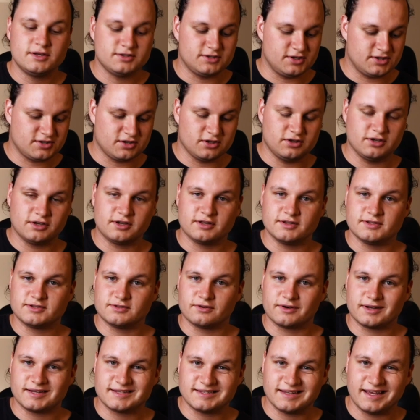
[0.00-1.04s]
just so you can
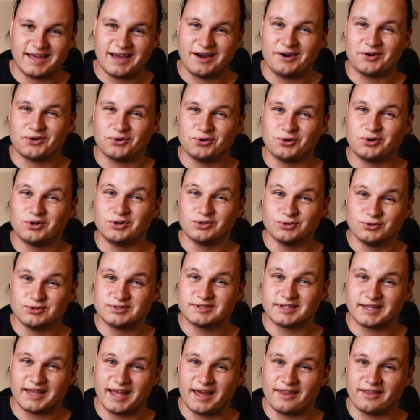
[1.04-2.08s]
sort of see how it all glues
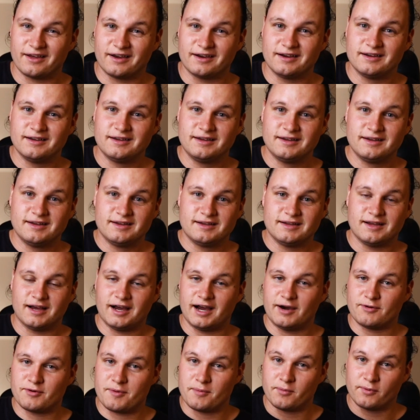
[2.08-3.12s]
together.
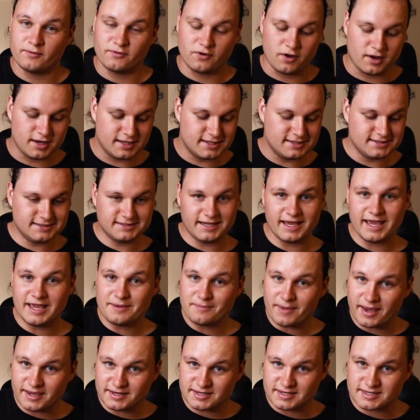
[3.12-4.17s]
Remember, we've got D
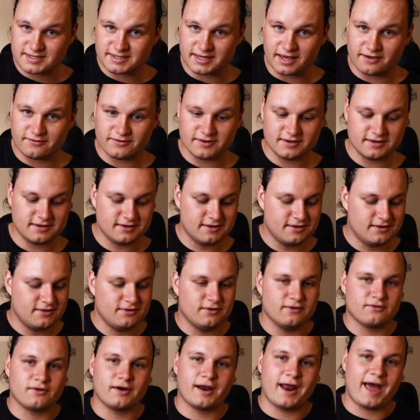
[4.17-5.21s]
major 7,
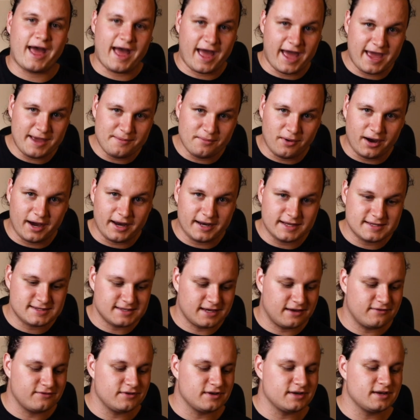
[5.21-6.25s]
we've got A minor
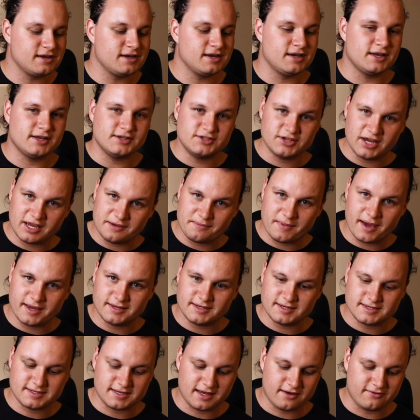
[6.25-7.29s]
7, G
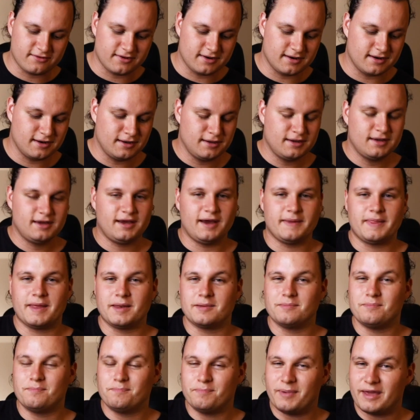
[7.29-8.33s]
major 7, and
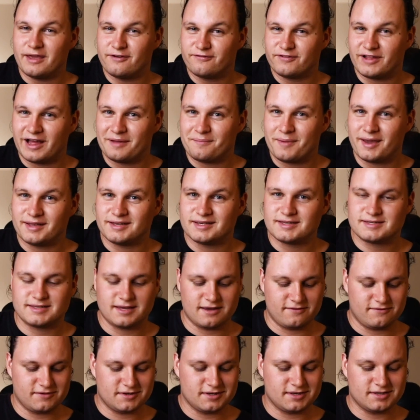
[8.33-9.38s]
then B flat major
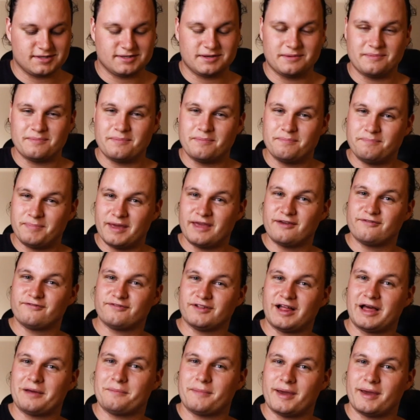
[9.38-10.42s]
7 to B flat